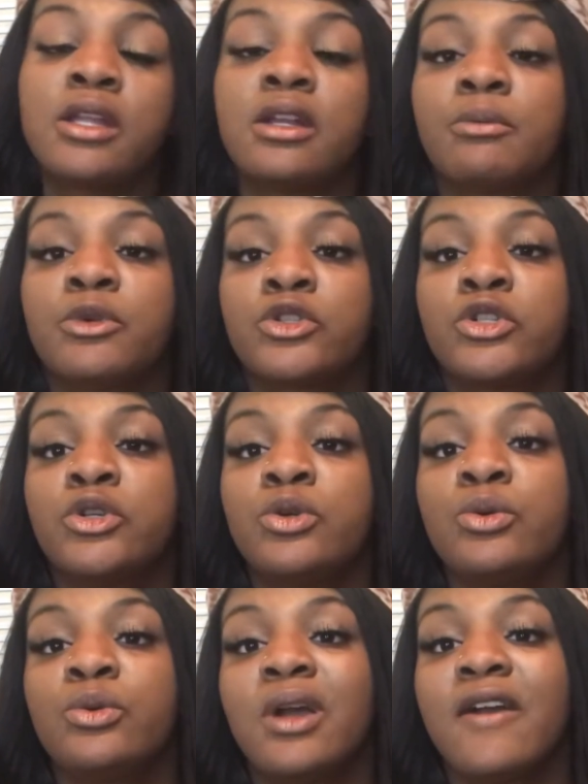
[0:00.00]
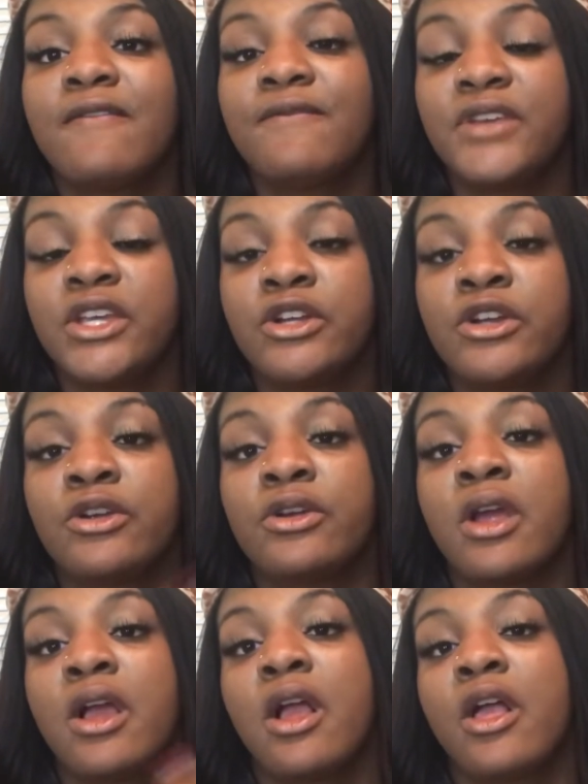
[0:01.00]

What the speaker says: Number 2, fear.